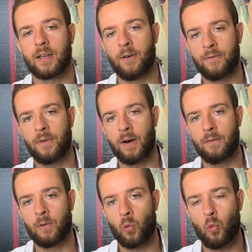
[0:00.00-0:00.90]
of
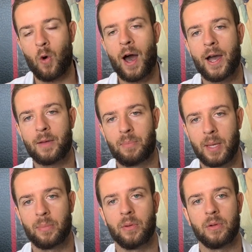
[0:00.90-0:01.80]
why
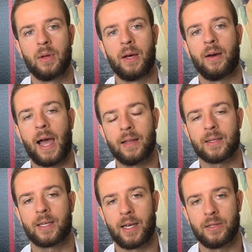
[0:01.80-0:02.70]
people
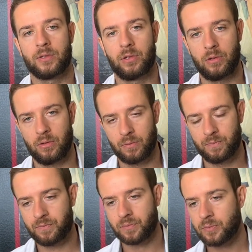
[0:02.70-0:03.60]
allocate to
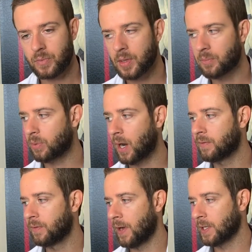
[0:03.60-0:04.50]

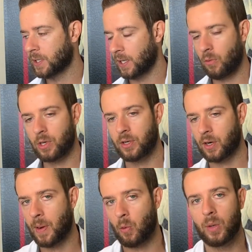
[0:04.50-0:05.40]
private investing. I want to
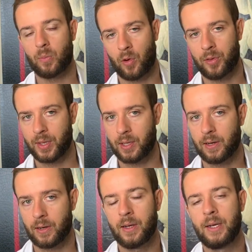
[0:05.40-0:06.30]
talk about one more thing
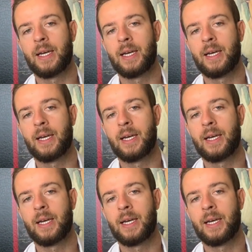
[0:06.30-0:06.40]
here,